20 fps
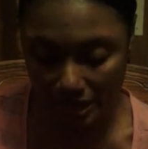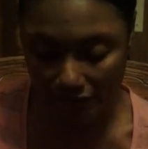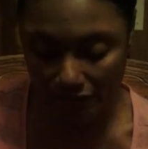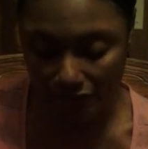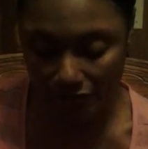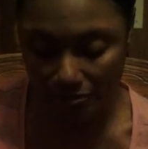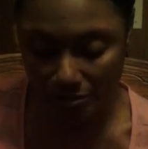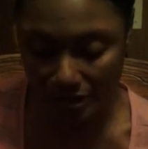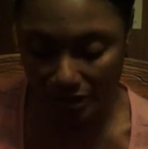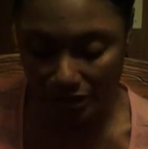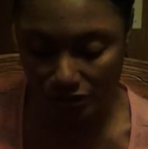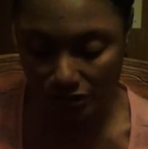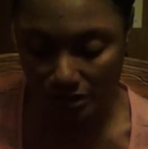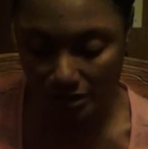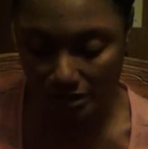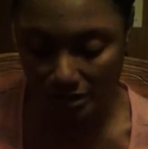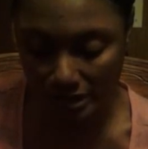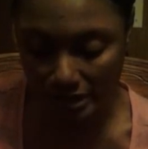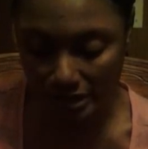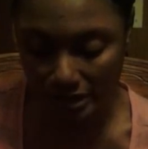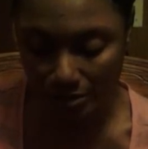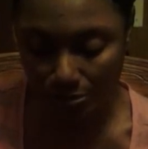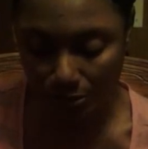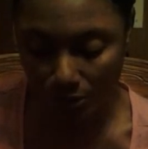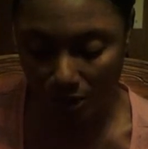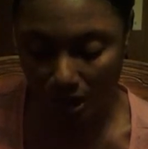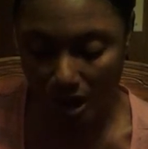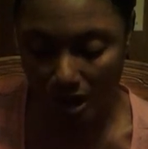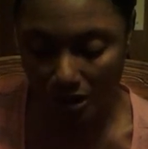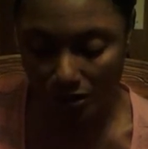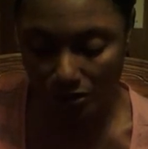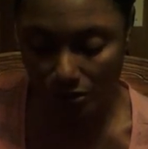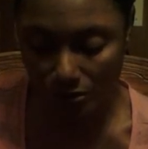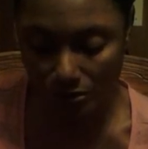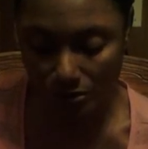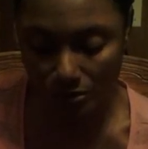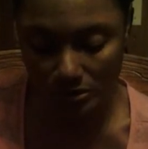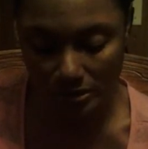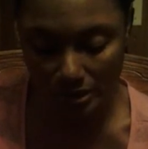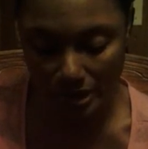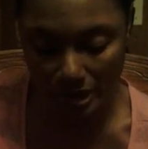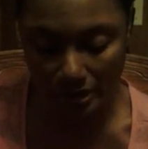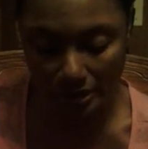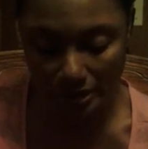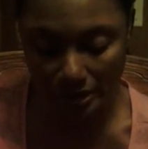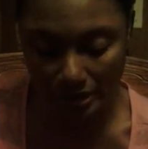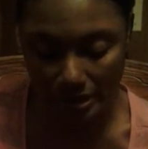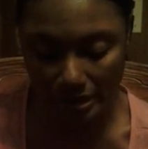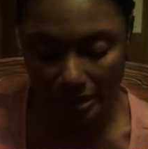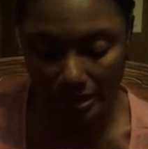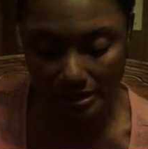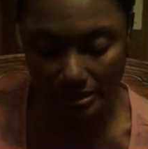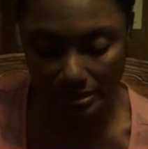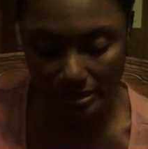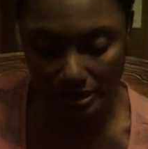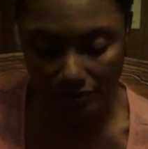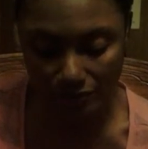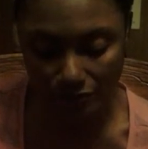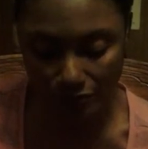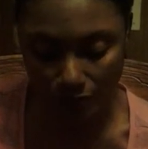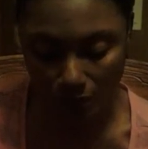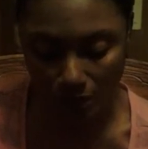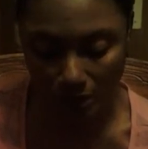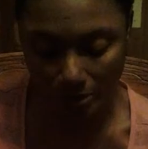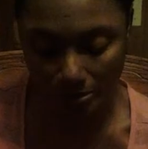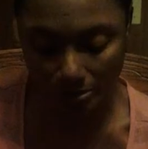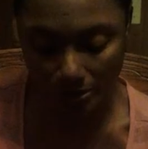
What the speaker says: information needed prior to signing a consent form.